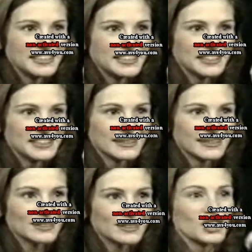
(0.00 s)
idea.
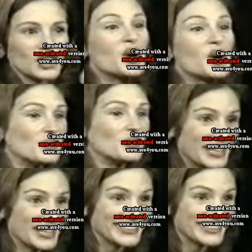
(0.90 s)
I was like, oh,
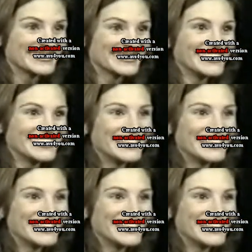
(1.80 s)
okay, good.